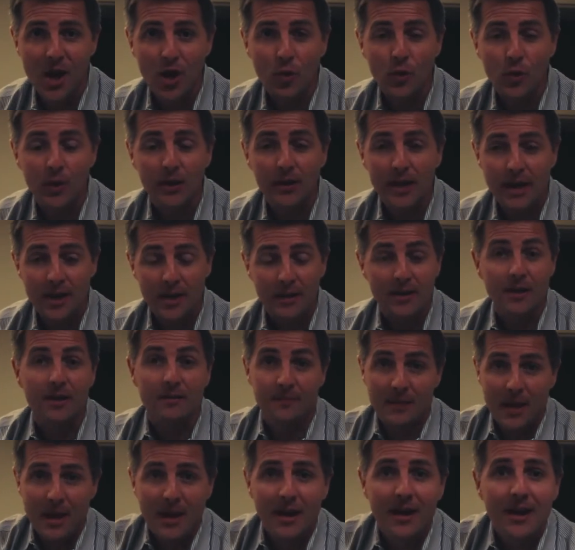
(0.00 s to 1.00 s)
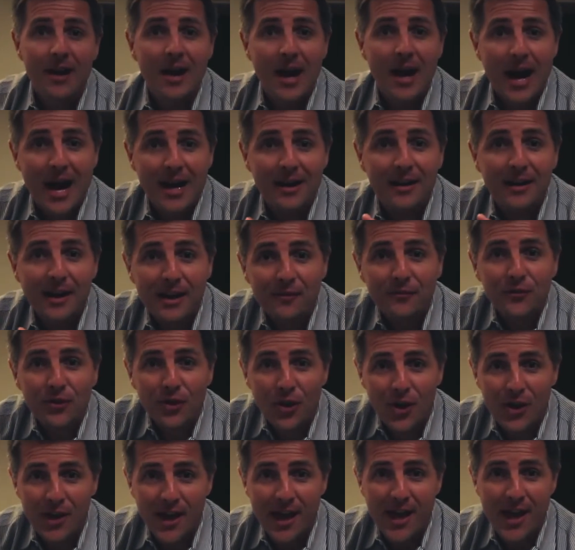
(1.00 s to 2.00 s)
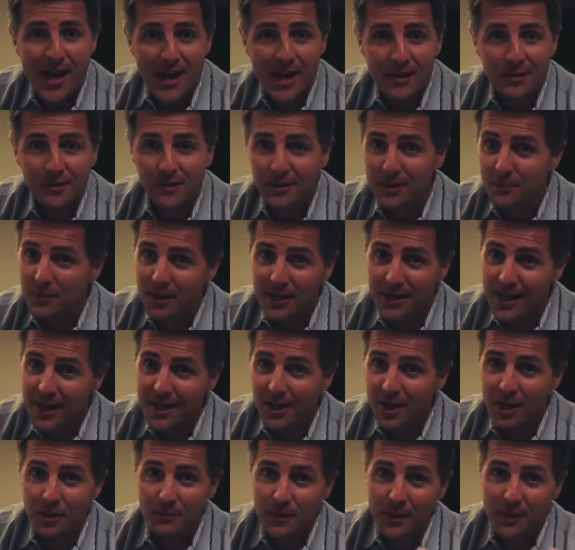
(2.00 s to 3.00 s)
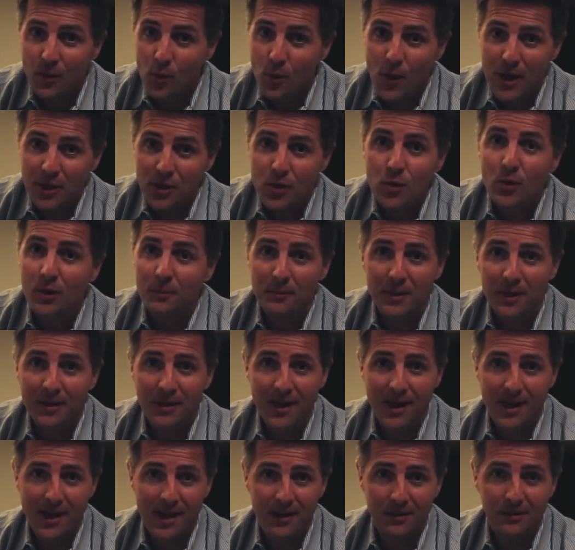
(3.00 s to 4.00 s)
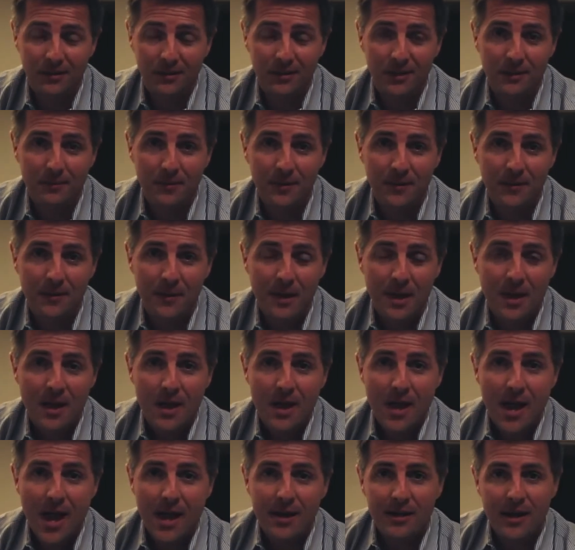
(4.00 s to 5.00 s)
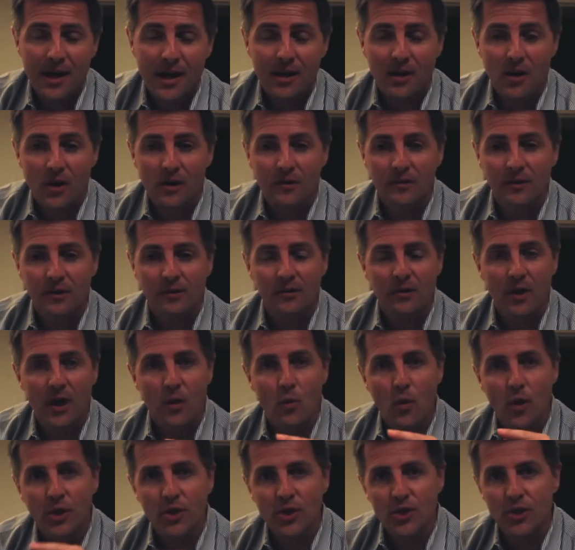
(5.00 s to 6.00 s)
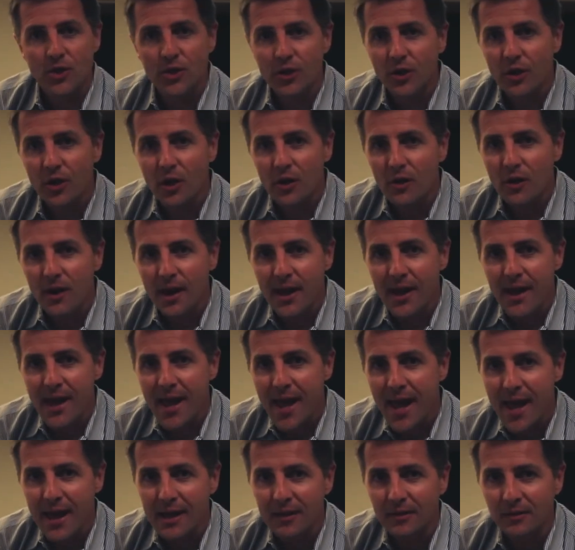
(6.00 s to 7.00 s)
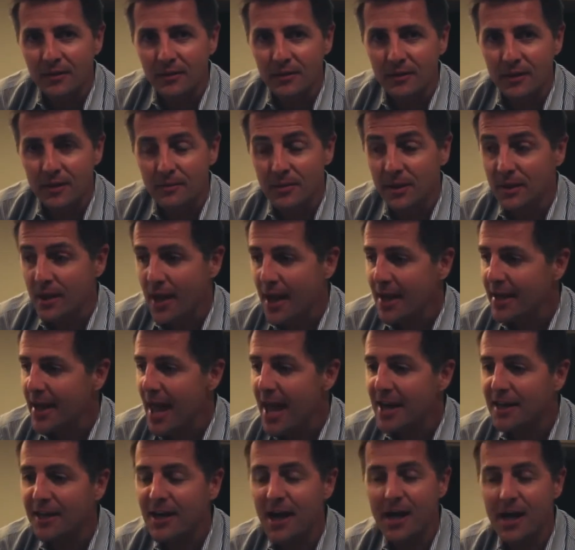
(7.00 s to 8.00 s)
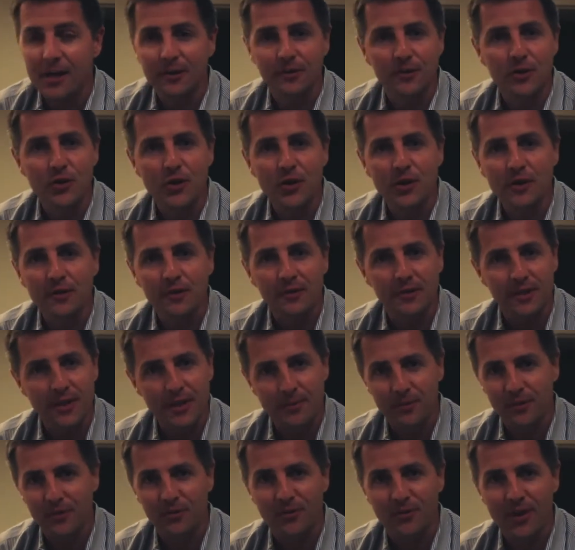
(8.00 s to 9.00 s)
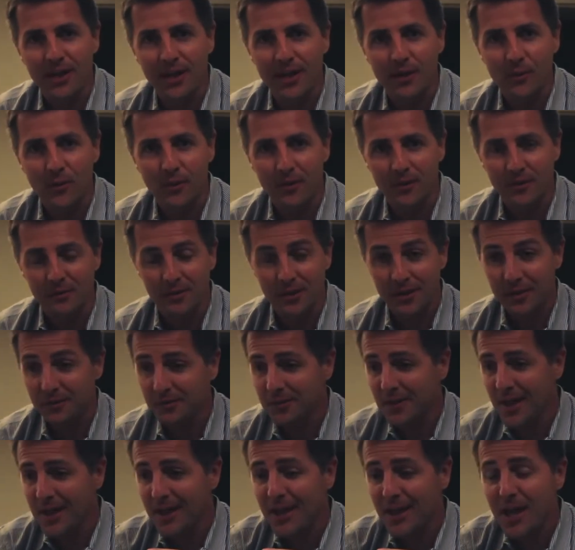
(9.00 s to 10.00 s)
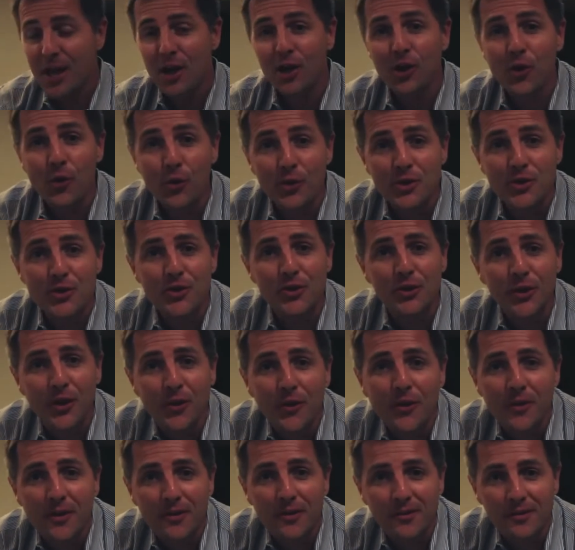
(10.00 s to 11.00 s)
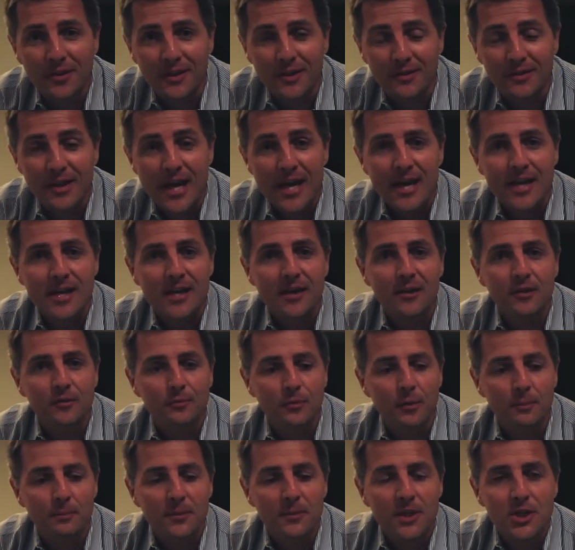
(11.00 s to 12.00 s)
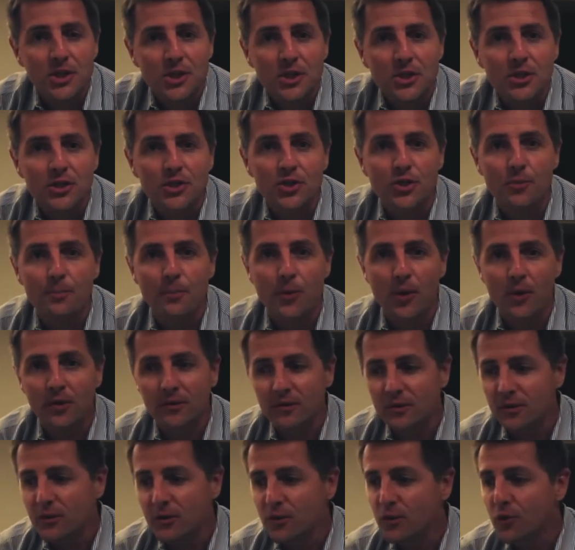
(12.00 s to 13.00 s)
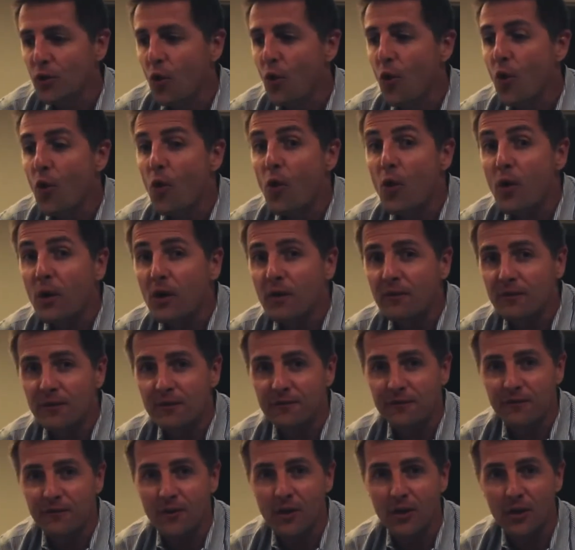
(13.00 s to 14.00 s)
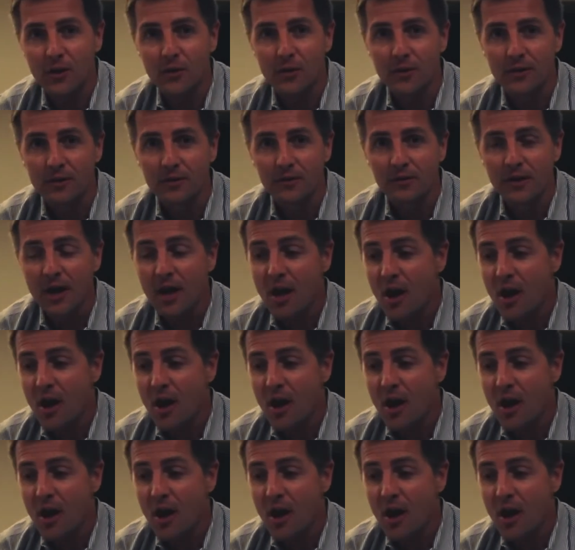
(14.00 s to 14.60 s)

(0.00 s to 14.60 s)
Well, I'd love to go lay hands on him, but it ain't going to be the way you want me to lay hands on him. And God says, "No, I want you to go lay hands on him." And Ananias, you can see him struggling with this. He's saying, "Lord, do you know who this is? He has permission to persecute all of the followers